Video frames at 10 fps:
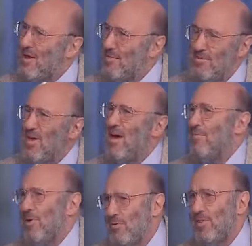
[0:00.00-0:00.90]
ha be
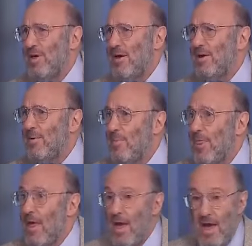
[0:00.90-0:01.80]
happy with that.
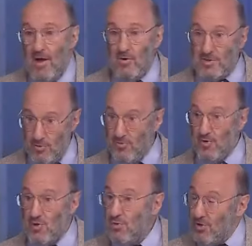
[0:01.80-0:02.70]
And also, if
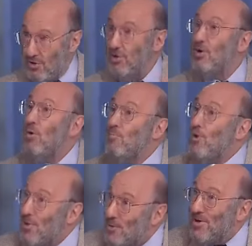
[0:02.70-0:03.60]
you do it, you're going to go
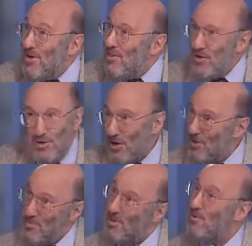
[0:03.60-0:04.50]
broke, and then mm. you're not
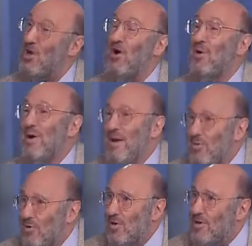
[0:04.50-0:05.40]
going to be able to hire
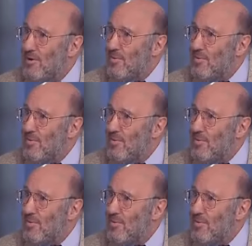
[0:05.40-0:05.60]
anyone.